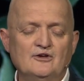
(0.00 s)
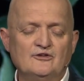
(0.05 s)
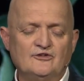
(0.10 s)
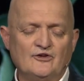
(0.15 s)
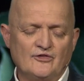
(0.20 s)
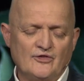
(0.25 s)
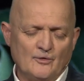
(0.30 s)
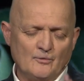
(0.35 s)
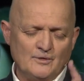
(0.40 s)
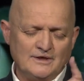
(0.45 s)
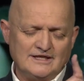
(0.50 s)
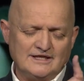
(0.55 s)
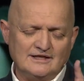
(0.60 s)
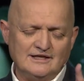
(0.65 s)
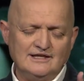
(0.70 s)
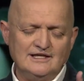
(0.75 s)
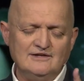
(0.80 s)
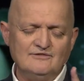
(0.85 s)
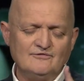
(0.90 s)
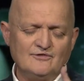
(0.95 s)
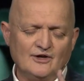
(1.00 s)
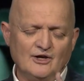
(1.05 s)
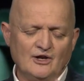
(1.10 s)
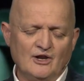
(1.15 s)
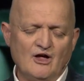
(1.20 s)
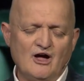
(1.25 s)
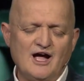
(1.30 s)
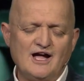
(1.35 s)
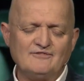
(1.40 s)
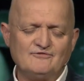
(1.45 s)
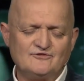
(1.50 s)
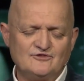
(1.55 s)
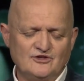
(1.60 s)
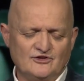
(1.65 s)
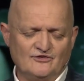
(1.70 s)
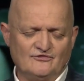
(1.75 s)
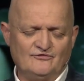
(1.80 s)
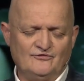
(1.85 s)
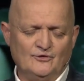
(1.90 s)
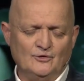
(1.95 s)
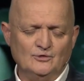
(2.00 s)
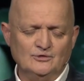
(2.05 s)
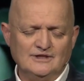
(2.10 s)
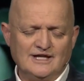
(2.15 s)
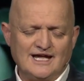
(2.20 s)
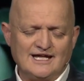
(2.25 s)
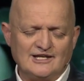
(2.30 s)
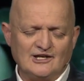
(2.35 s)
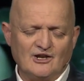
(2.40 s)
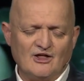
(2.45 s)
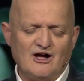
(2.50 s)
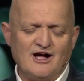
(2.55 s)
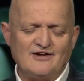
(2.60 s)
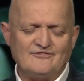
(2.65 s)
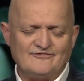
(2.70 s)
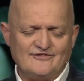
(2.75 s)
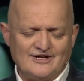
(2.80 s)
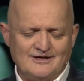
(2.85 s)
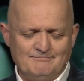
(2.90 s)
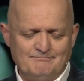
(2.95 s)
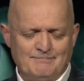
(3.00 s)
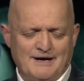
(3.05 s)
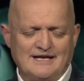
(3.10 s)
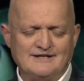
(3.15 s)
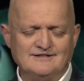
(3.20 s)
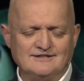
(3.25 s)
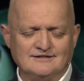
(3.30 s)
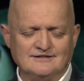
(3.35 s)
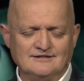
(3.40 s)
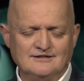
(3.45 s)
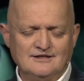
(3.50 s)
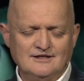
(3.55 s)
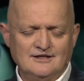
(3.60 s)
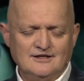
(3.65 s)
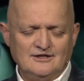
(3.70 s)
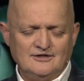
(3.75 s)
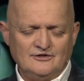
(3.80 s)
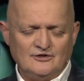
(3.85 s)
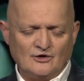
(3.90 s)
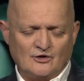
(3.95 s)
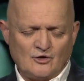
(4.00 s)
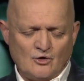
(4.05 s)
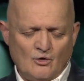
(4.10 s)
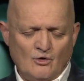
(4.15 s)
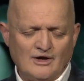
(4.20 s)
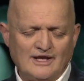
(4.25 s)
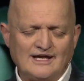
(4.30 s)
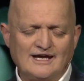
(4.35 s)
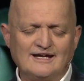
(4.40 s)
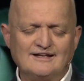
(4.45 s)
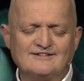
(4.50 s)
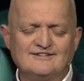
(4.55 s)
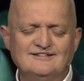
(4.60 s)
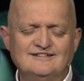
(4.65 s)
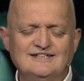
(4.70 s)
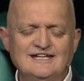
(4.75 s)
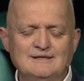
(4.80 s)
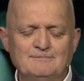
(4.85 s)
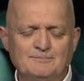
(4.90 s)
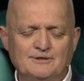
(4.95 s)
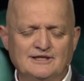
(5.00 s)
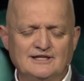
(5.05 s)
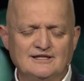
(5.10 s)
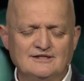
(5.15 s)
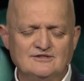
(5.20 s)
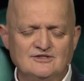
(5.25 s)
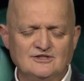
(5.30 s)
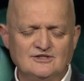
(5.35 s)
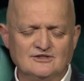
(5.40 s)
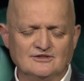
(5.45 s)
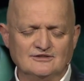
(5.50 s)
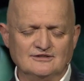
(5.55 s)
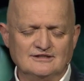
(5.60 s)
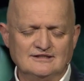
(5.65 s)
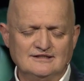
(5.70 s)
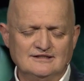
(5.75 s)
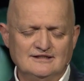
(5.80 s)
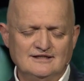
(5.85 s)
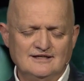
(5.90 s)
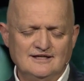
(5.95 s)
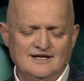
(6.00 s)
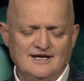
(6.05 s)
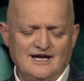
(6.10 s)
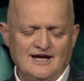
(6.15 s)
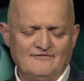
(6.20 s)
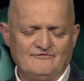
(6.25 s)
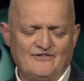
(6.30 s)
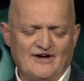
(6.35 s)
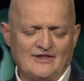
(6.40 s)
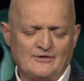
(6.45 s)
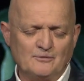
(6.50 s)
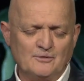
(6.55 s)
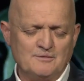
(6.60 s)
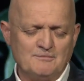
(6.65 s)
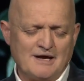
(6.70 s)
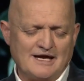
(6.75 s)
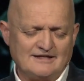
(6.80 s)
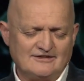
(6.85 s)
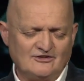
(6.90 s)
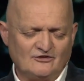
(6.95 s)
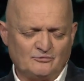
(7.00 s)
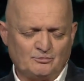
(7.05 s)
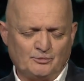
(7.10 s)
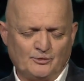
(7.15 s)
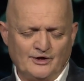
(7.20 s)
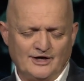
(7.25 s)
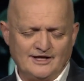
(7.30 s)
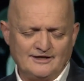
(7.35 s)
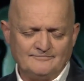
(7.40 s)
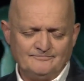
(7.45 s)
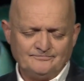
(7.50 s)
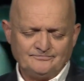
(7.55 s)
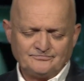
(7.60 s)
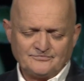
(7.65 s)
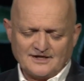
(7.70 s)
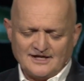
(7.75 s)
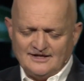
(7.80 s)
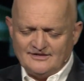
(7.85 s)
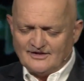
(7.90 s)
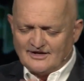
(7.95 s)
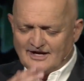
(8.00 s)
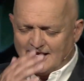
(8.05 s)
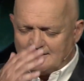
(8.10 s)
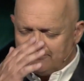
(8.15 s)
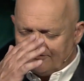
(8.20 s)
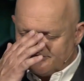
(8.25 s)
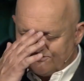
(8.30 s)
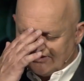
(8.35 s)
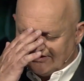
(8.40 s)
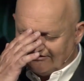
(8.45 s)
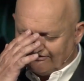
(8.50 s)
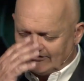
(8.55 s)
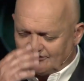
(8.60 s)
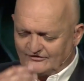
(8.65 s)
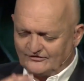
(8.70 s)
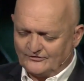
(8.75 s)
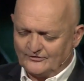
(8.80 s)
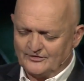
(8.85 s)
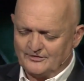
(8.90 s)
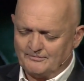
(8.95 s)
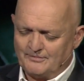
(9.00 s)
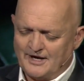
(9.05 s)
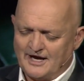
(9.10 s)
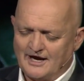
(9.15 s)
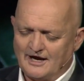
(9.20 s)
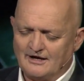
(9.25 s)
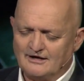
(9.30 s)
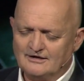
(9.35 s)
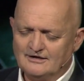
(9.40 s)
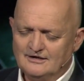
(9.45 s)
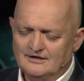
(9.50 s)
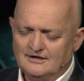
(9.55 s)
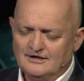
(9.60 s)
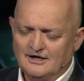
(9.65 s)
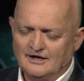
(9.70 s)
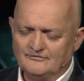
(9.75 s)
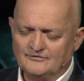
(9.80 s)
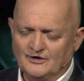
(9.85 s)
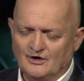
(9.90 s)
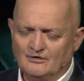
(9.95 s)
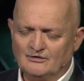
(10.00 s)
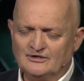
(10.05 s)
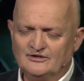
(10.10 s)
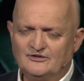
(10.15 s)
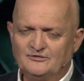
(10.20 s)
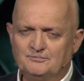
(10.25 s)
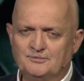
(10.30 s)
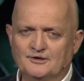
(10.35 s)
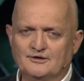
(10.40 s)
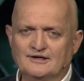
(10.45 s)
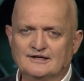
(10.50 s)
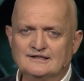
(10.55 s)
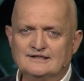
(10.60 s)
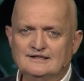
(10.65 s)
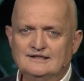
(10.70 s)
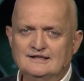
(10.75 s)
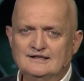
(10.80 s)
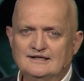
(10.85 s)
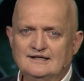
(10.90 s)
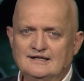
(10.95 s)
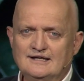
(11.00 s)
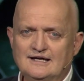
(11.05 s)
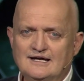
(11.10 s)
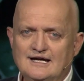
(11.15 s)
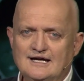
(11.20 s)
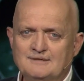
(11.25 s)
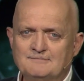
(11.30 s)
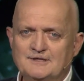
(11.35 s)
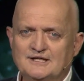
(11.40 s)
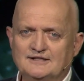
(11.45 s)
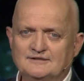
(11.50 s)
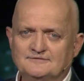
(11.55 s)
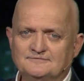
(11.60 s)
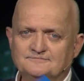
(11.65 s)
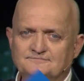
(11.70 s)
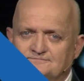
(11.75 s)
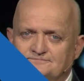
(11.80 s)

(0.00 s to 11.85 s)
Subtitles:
So that we can live life to the full and life abundant. You're calling us deeply into you. And Father, we make this prayer in the name of Jesus through the power of your Holy Spirit. Amen.